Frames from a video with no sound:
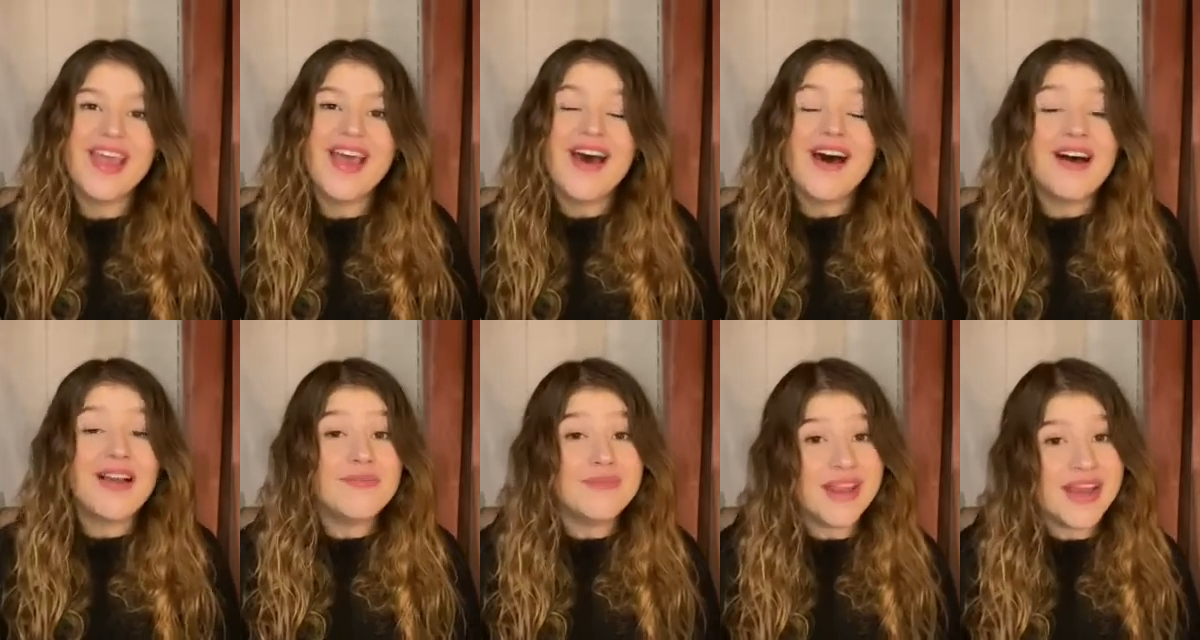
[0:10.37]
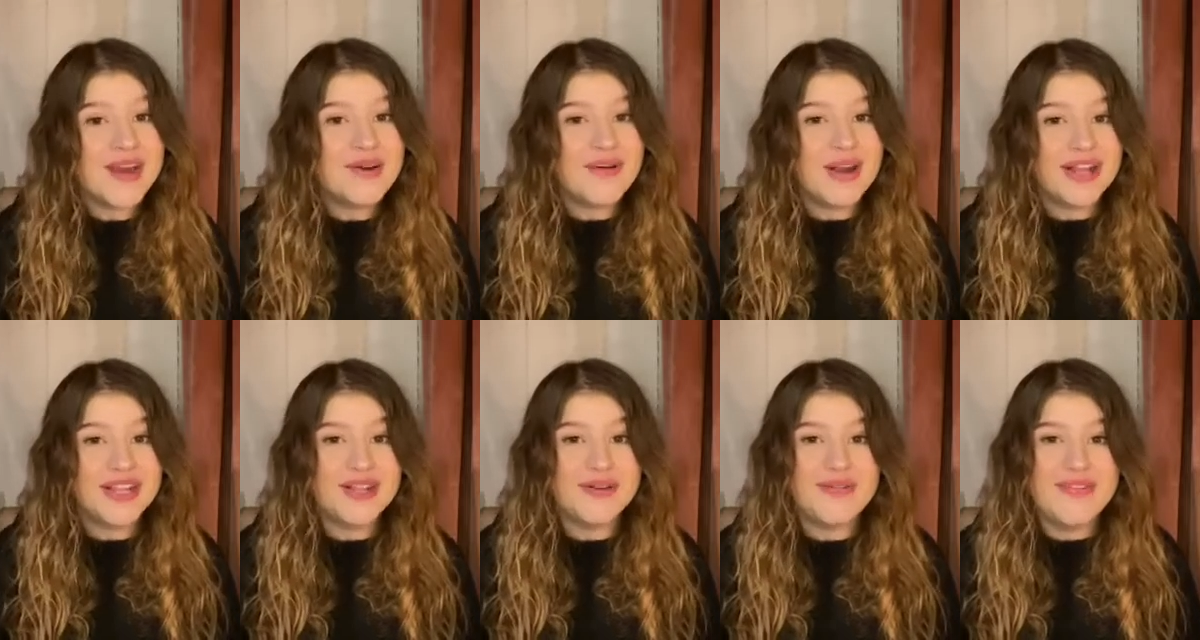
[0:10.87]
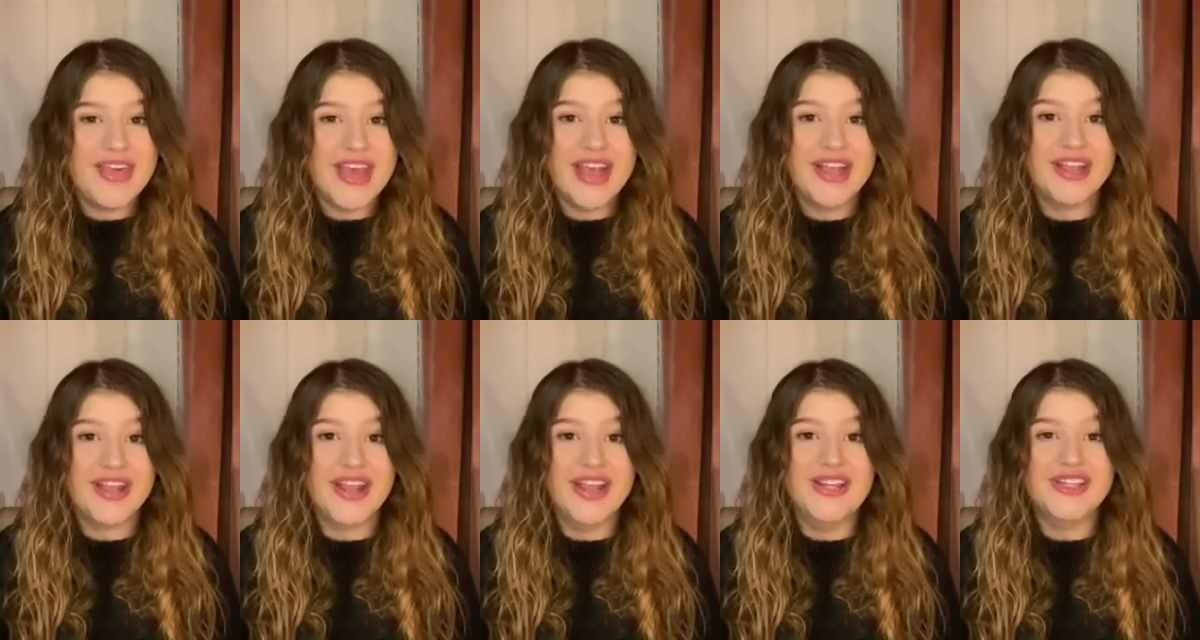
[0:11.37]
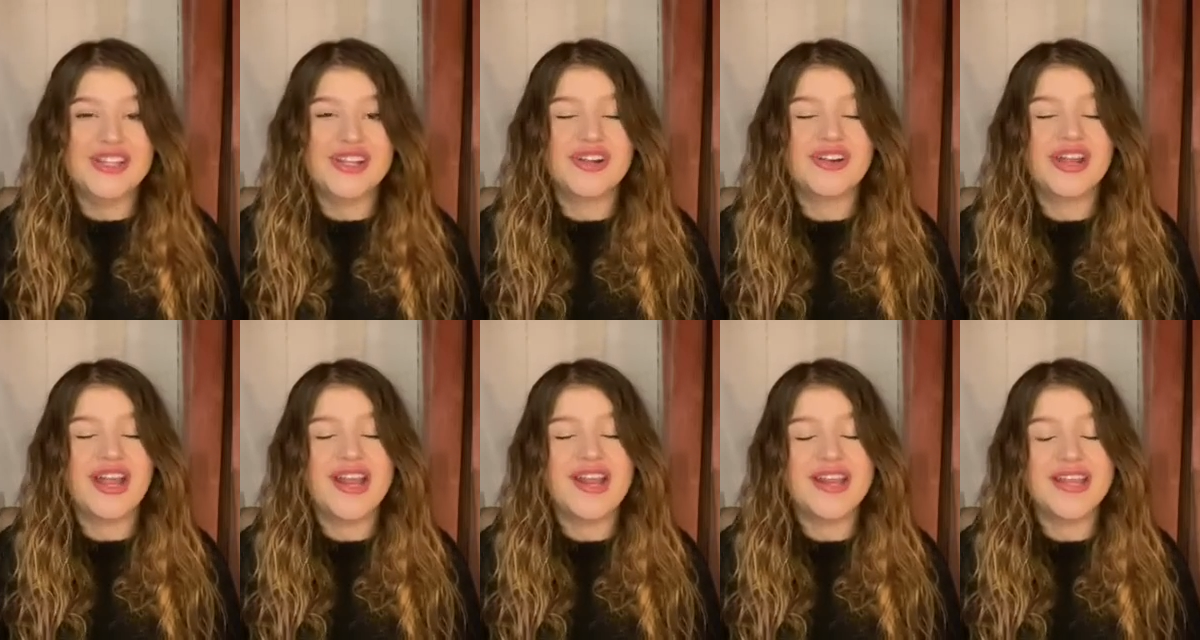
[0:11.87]
I'm now working with Echo to
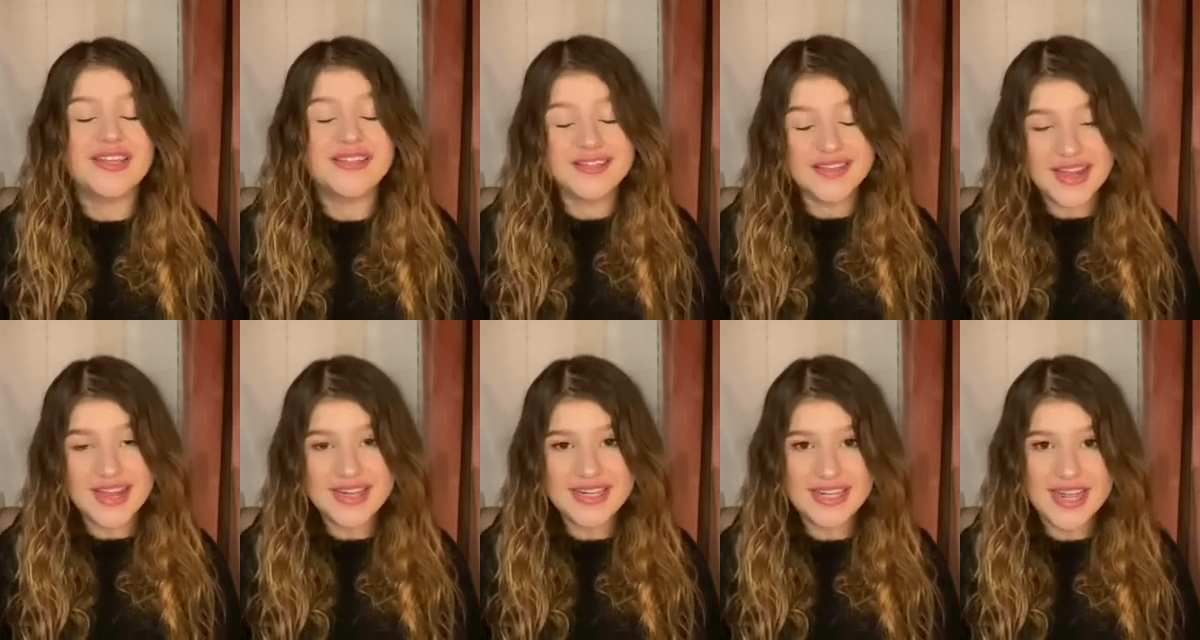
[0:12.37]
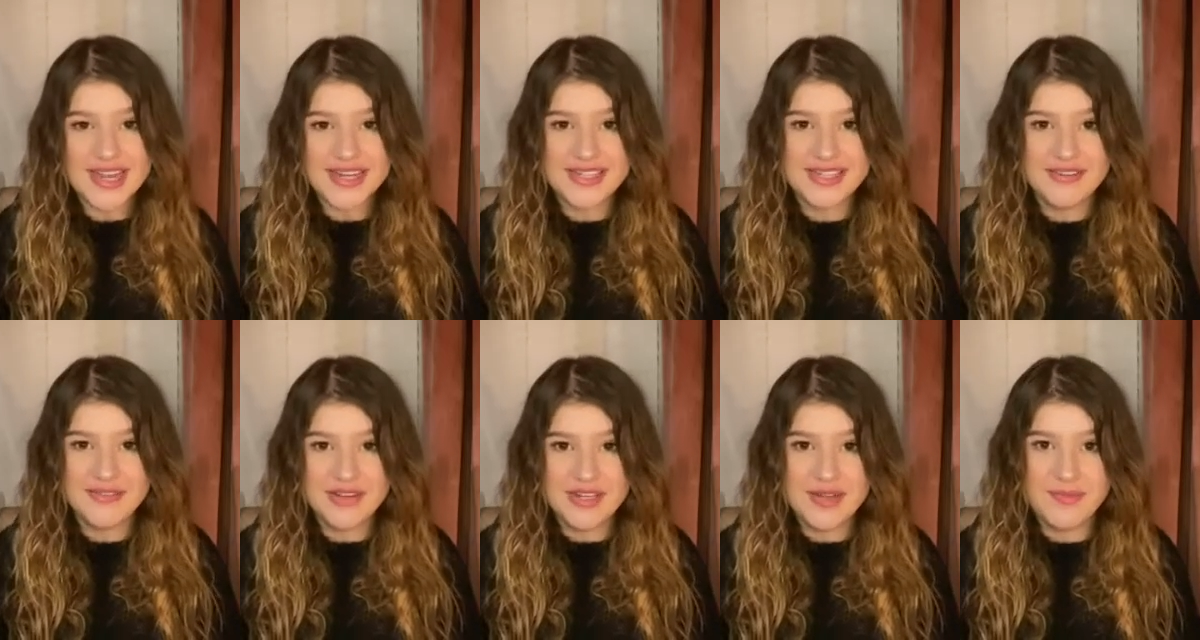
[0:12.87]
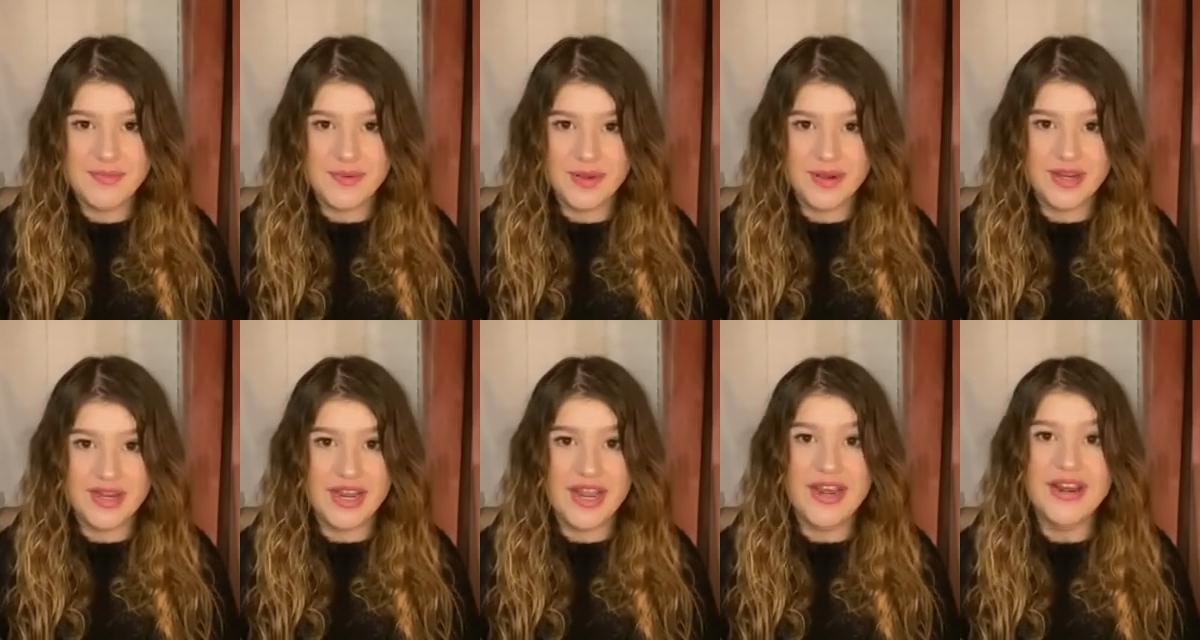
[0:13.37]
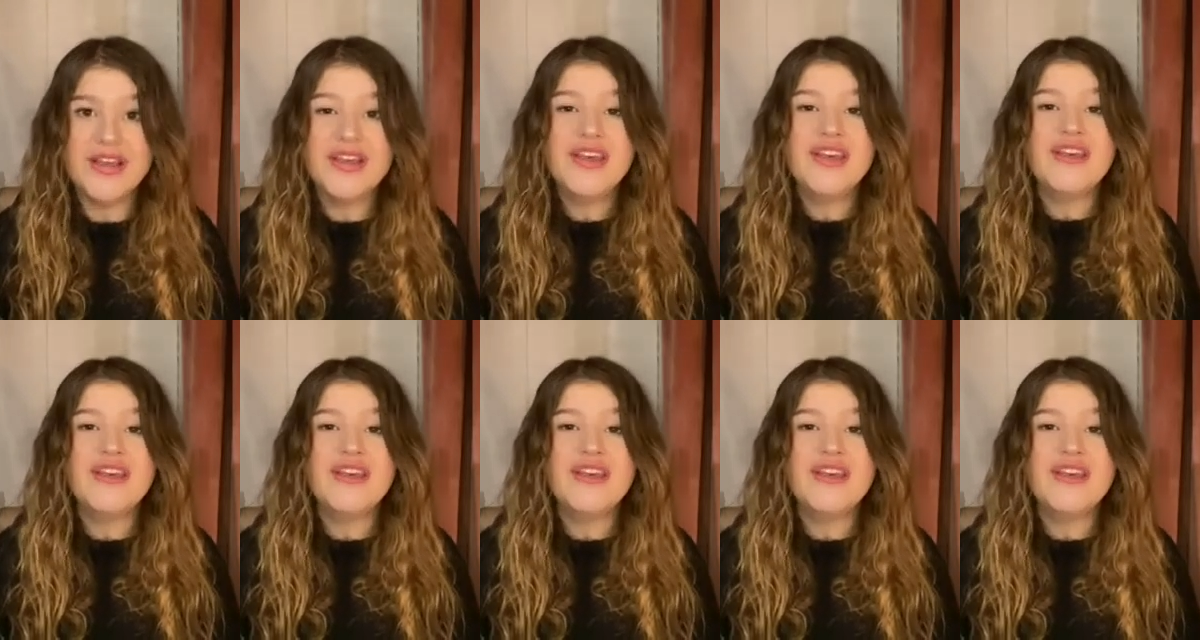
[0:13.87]
create an exciting activity booklet